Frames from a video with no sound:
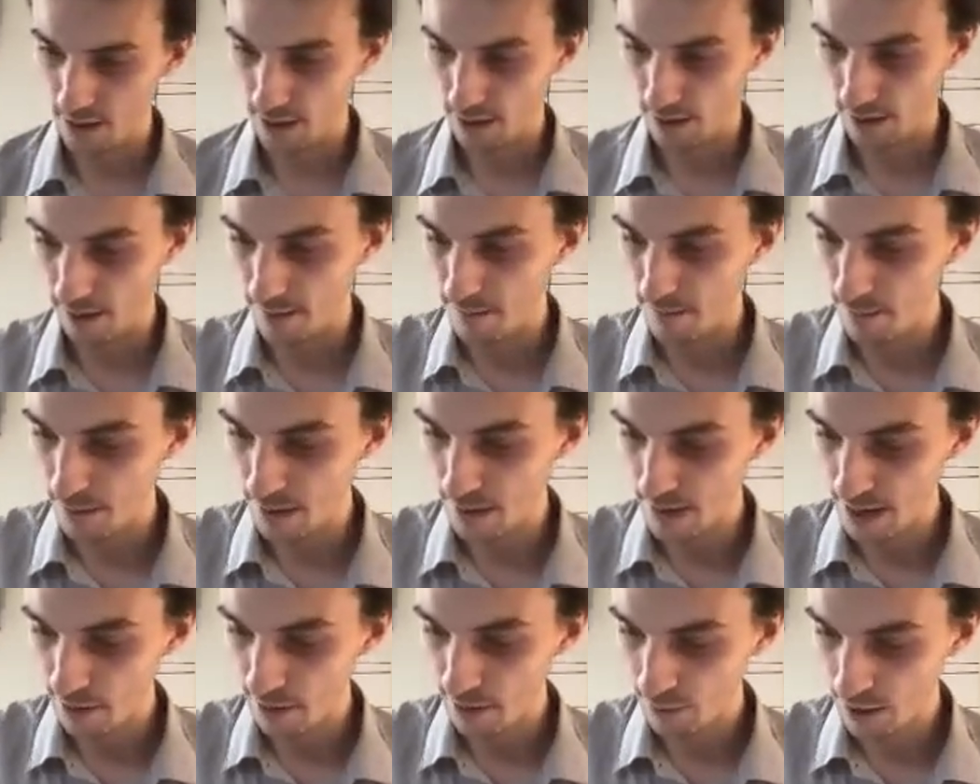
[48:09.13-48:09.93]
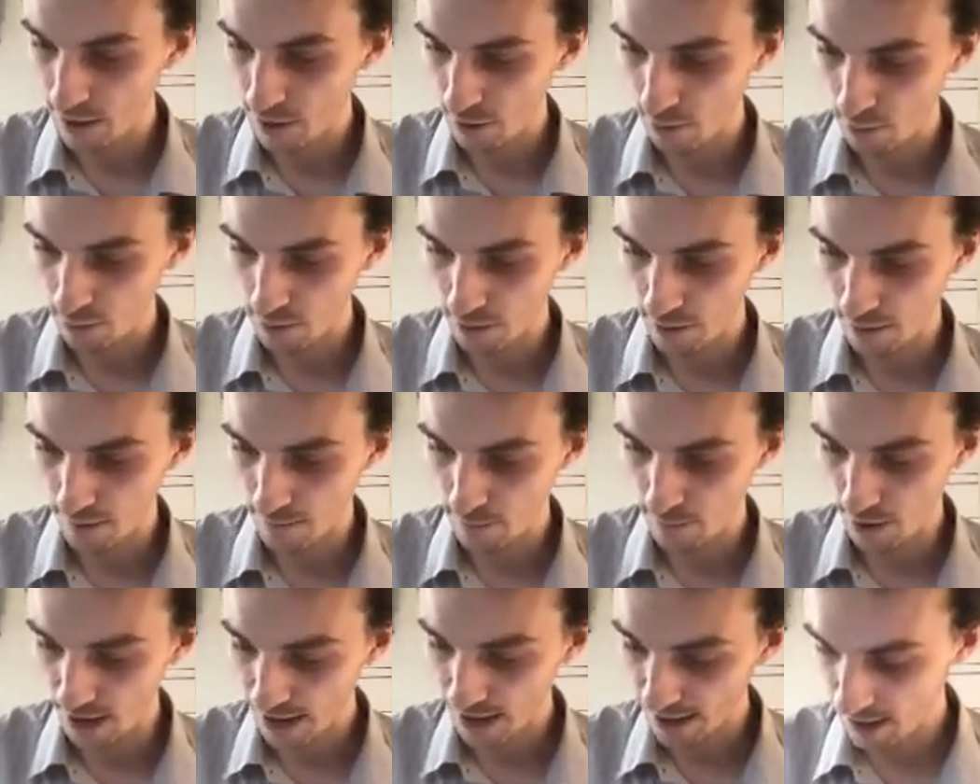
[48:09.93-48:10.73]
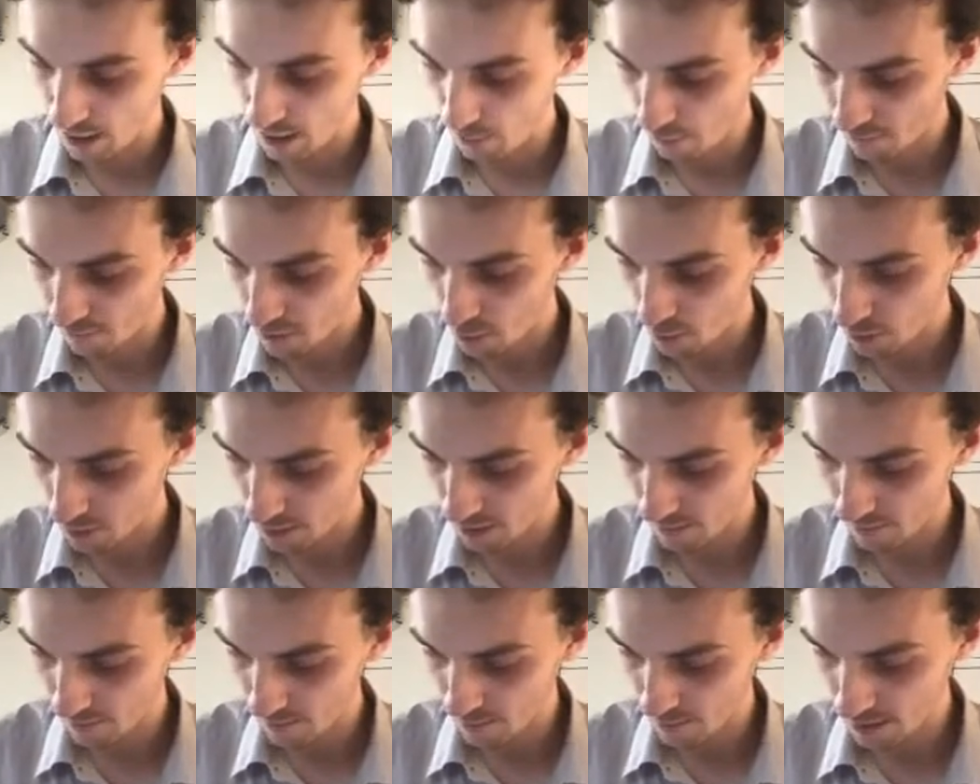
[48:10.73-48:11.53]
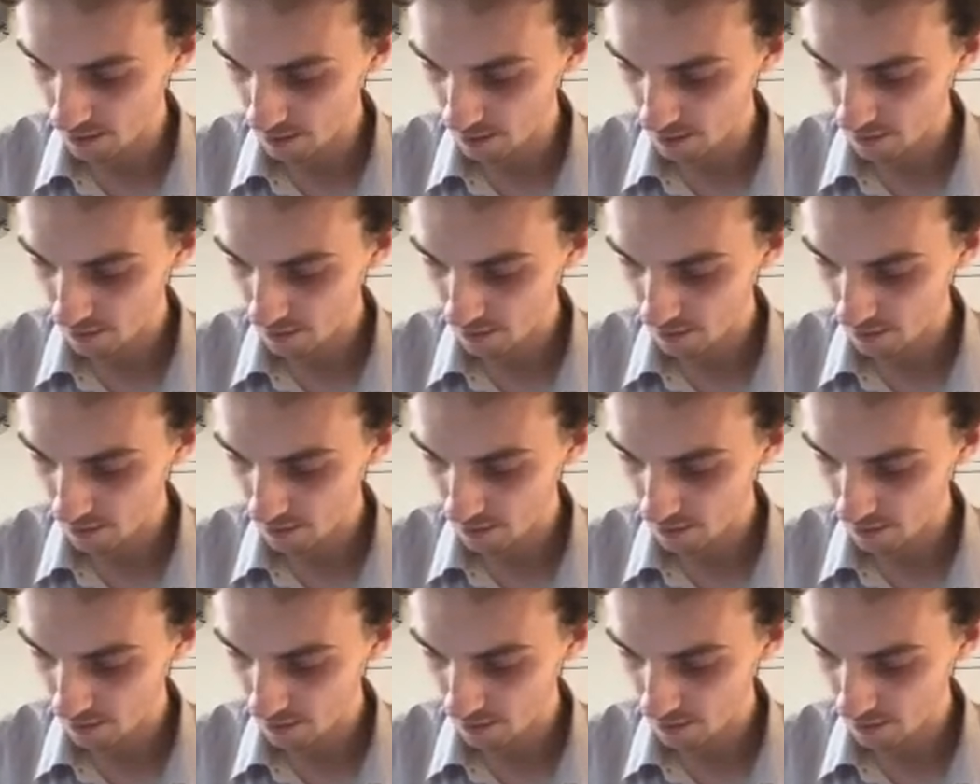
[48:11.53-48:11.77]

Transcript: Um, but now we know that bracketing with U is given by